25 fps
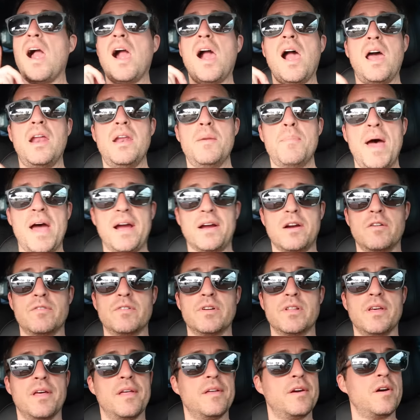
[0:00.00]
Headed back over
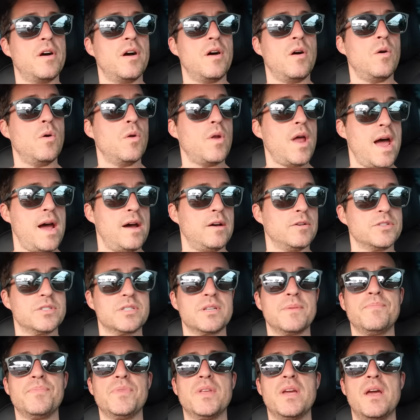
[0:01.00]
to the other old house
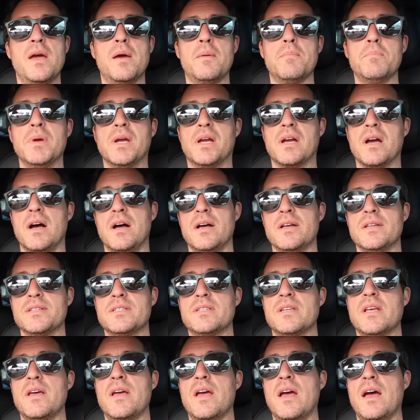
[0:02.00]
because
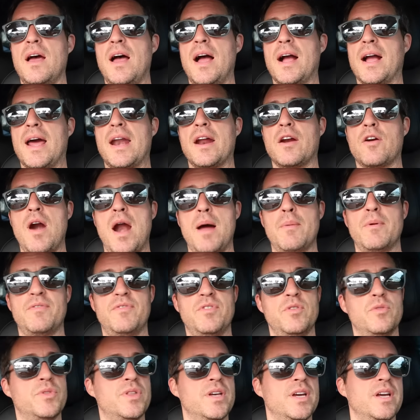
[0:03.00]
I gotta grab a
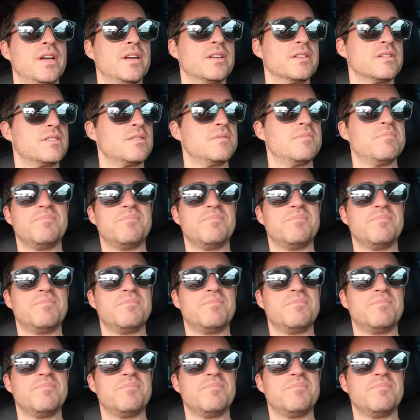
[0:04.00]
few things,